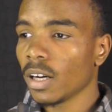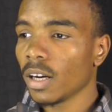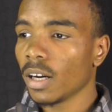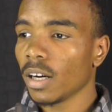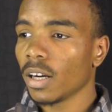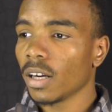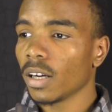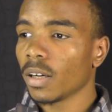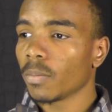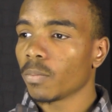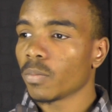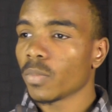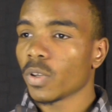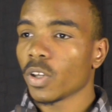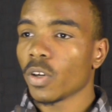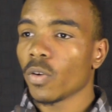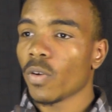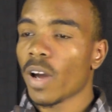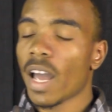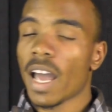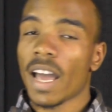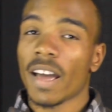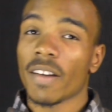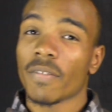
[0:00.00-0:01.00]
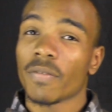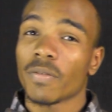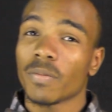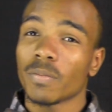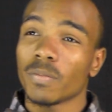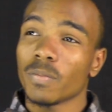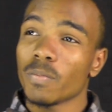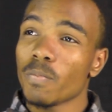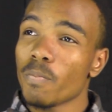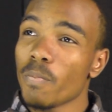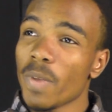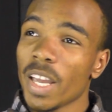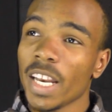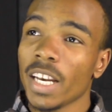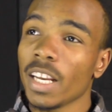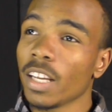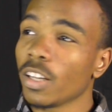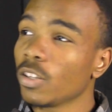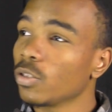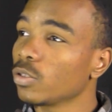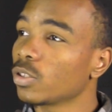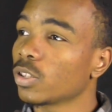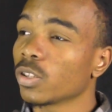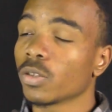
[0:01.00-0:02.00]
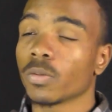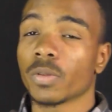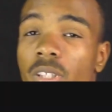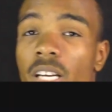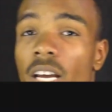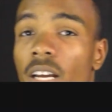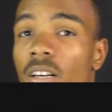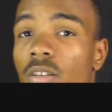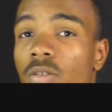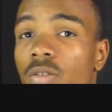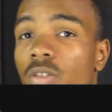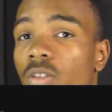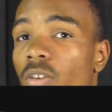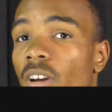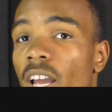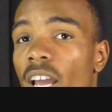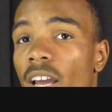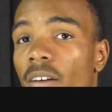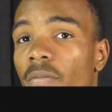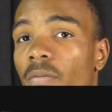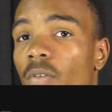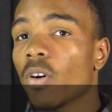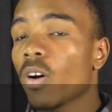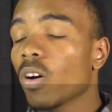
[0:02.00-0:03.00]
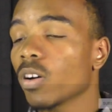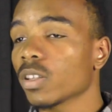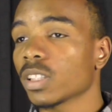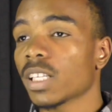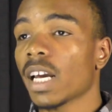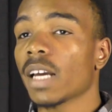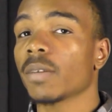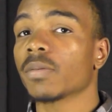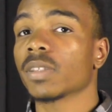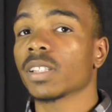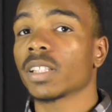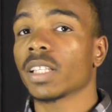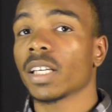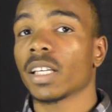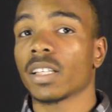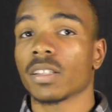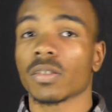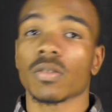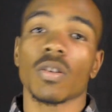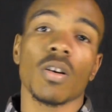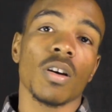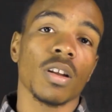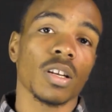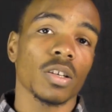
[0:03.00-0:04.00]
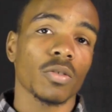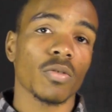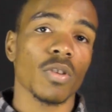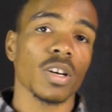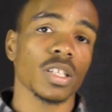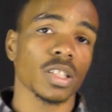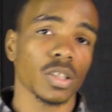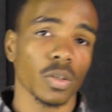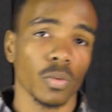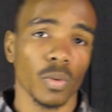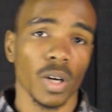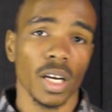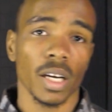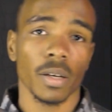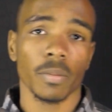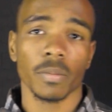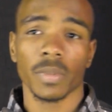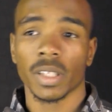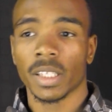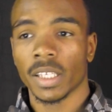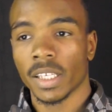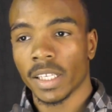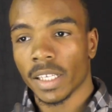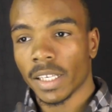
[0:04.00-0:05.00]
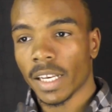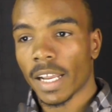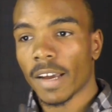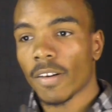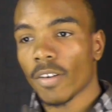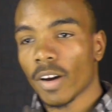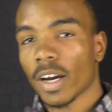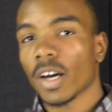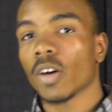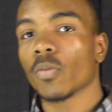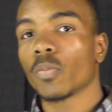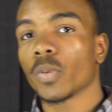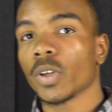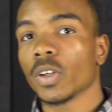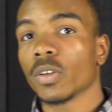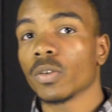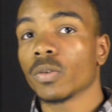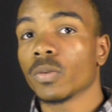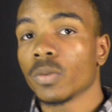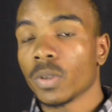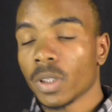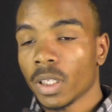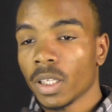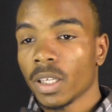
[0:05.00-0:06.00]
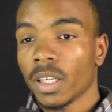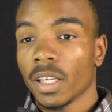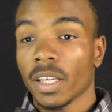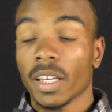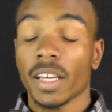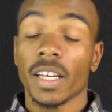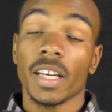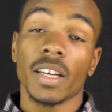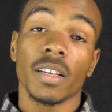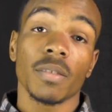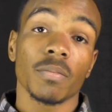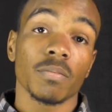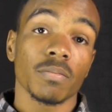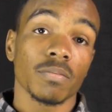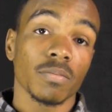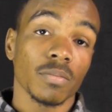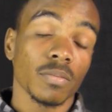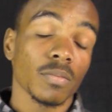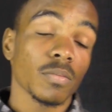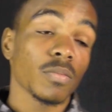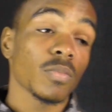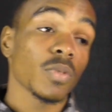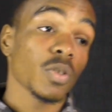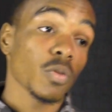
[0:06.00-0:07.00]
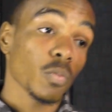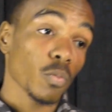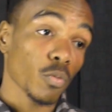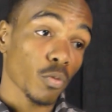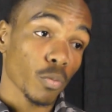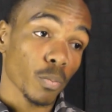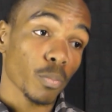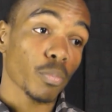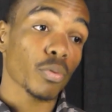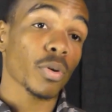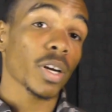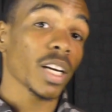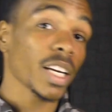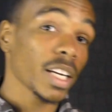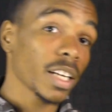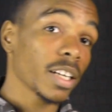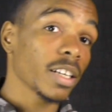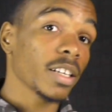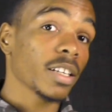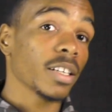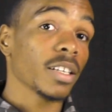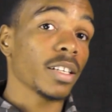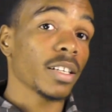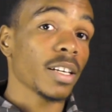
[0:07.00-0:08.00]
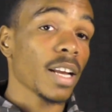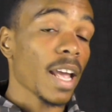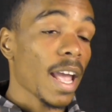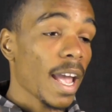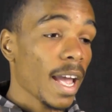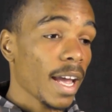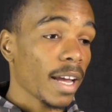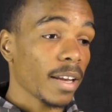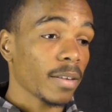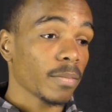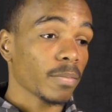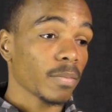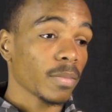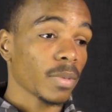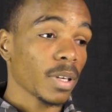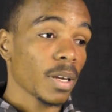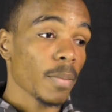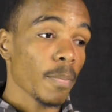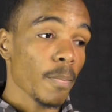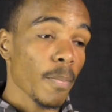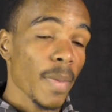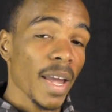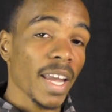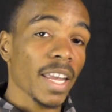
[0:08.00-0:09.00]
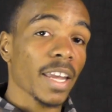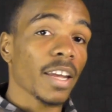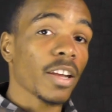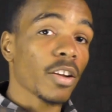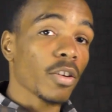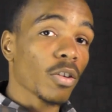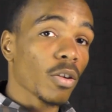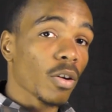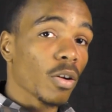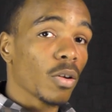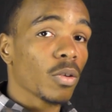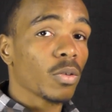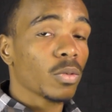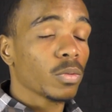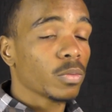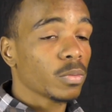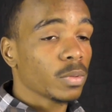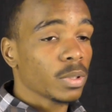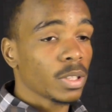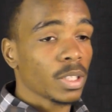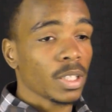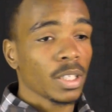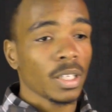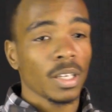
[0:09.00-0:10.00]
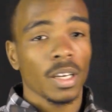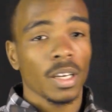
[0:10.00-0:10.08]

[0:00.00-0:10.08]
You have many YouTube channels. You have all types of things all across the web that will help you get pretty good at making your own,